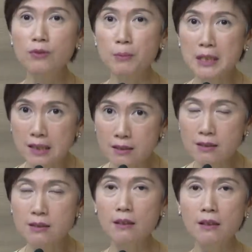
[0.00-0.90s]

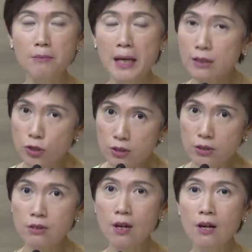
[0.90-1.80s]
remittance
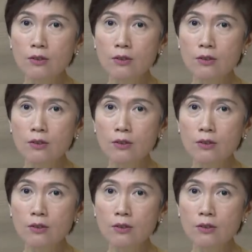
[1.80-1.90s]
agents.